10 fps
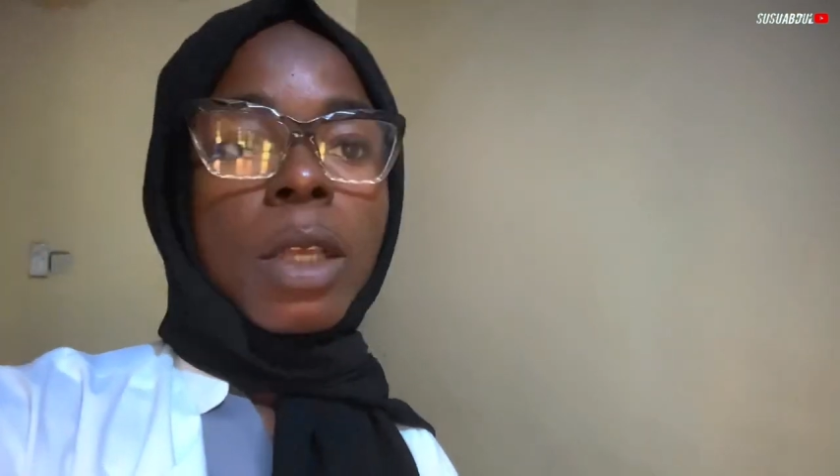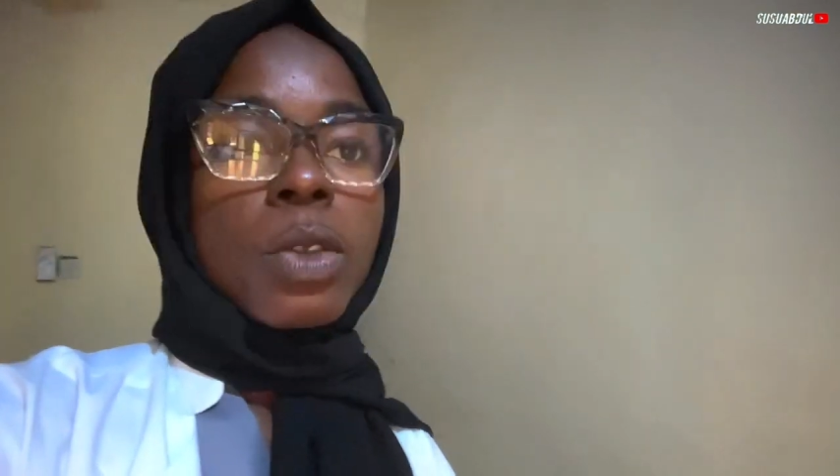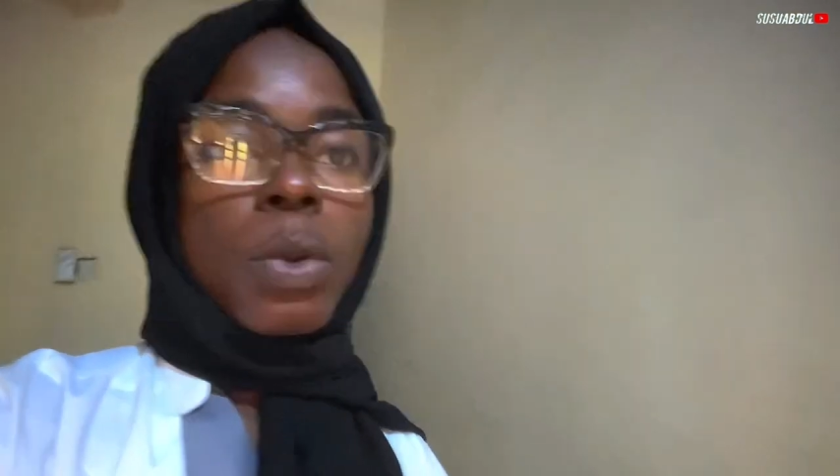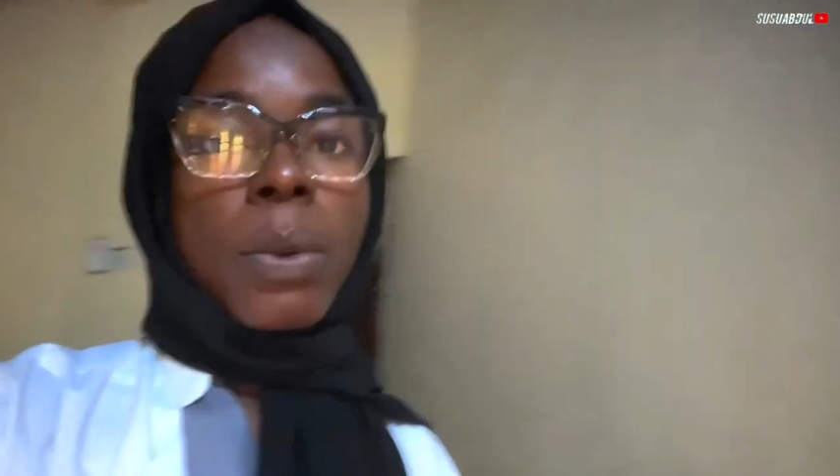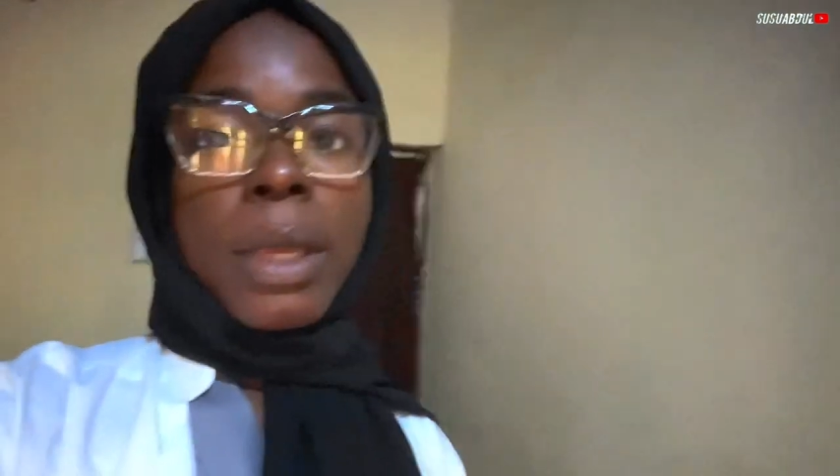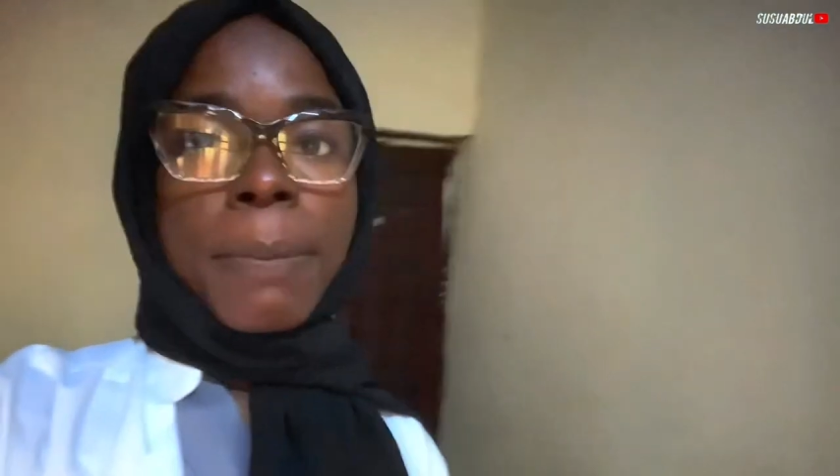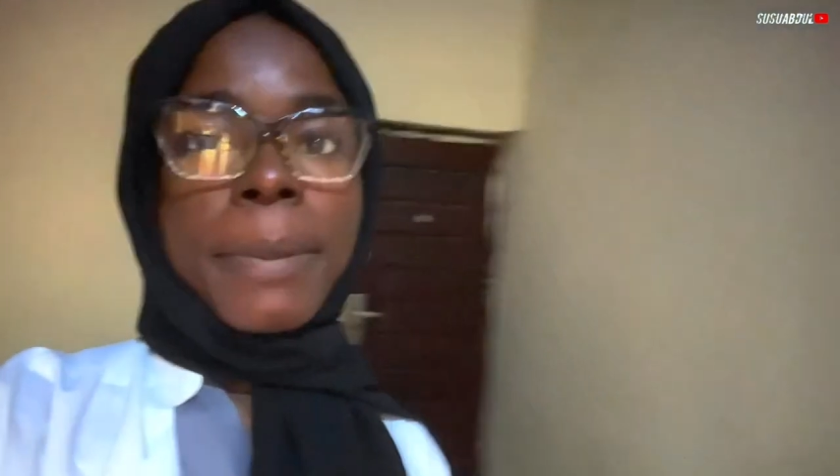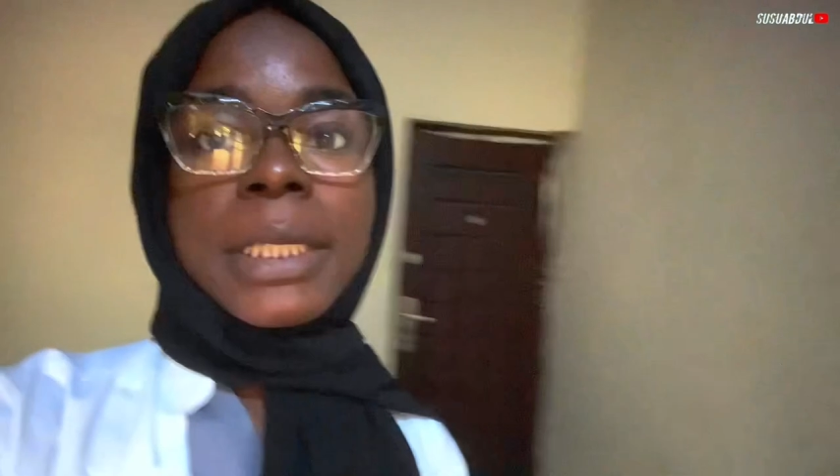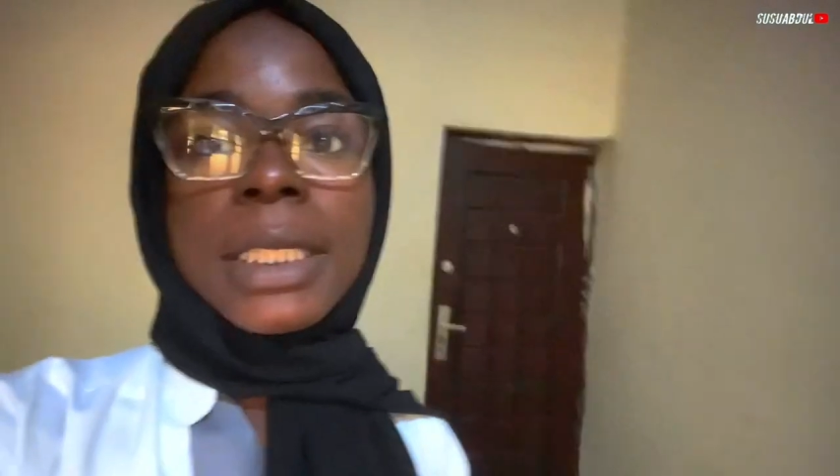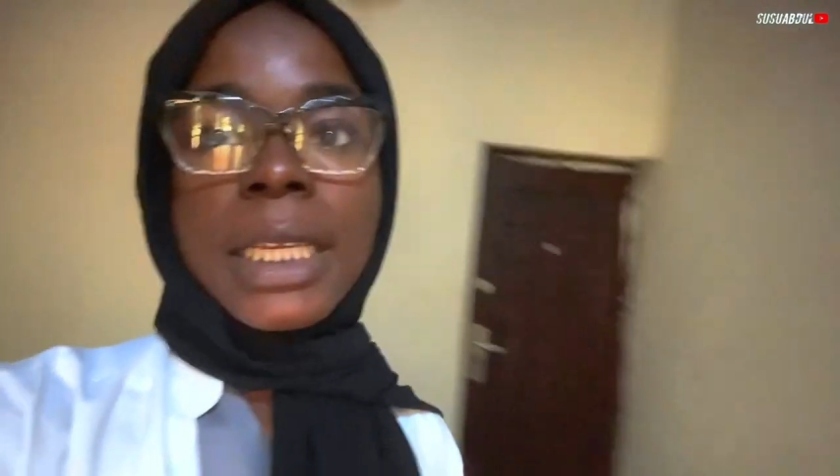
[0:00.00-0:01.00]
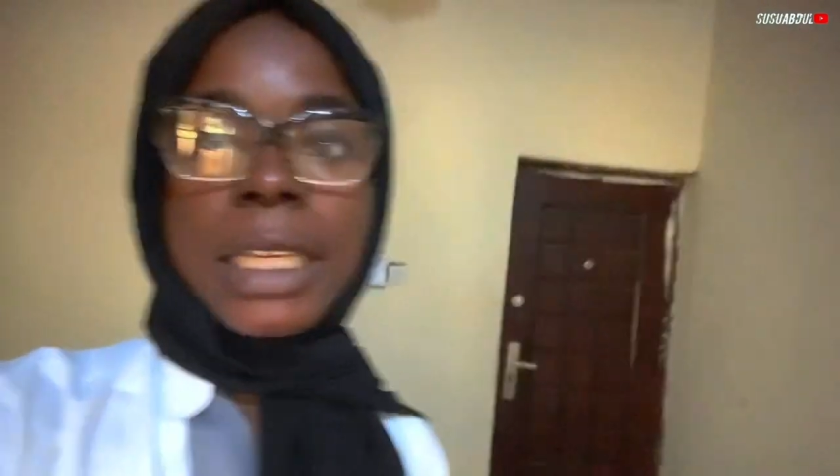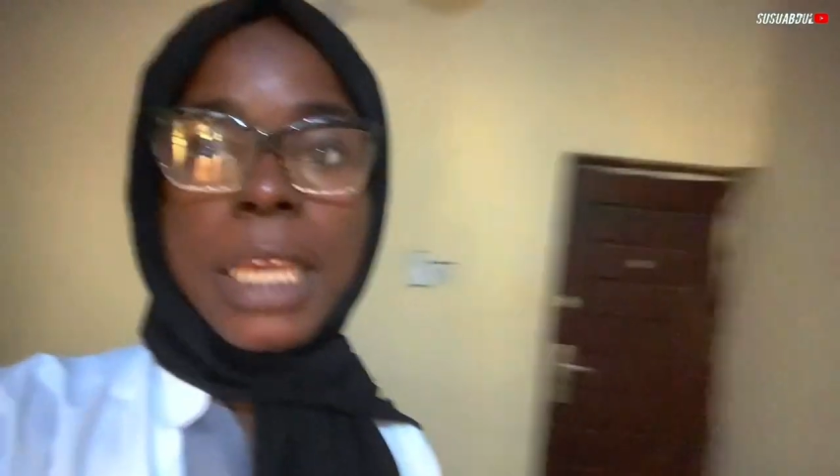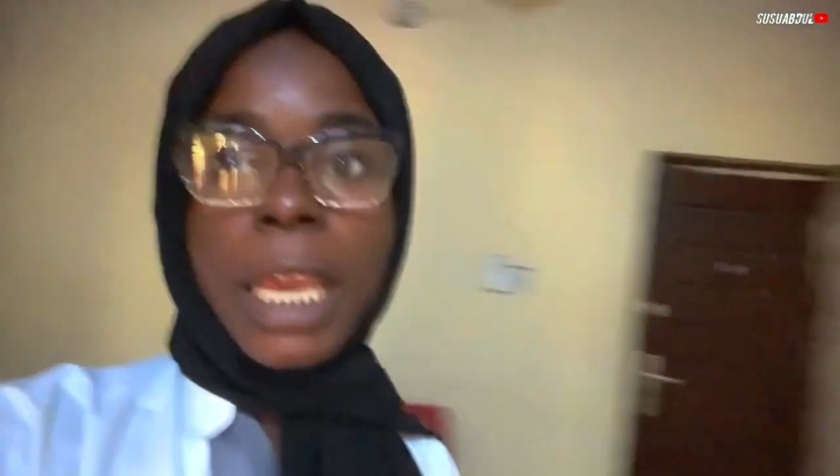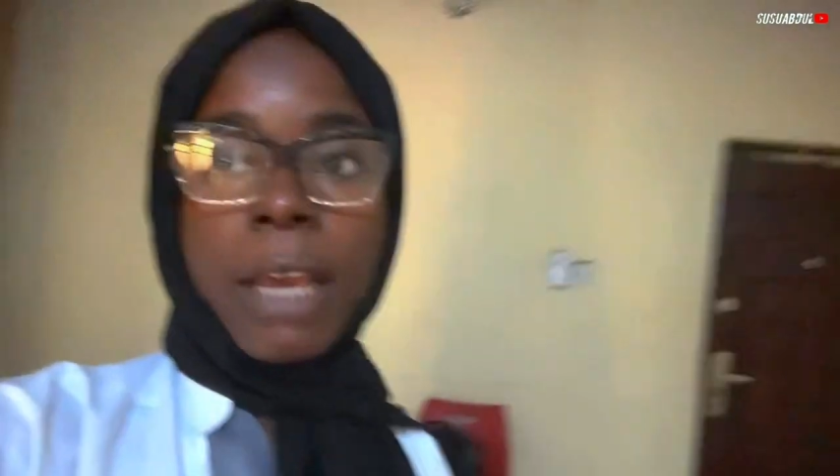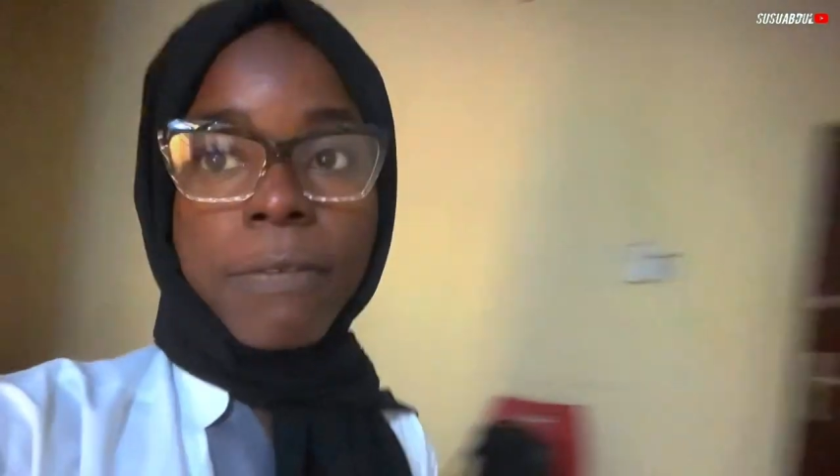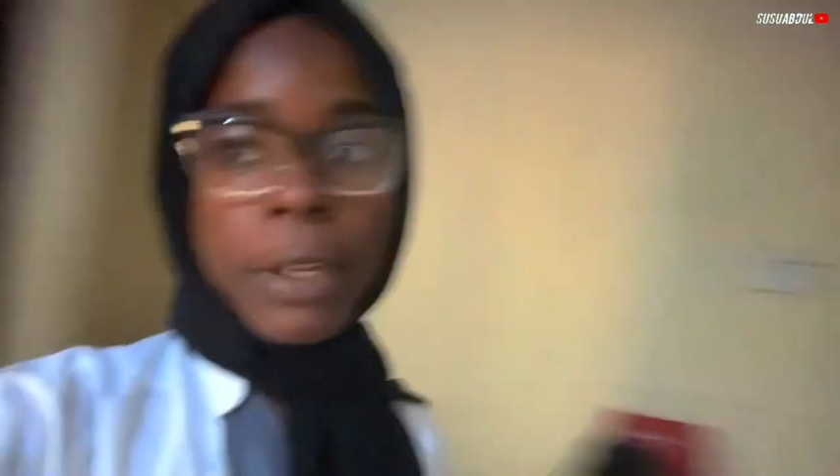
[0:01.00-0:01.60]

so we basically have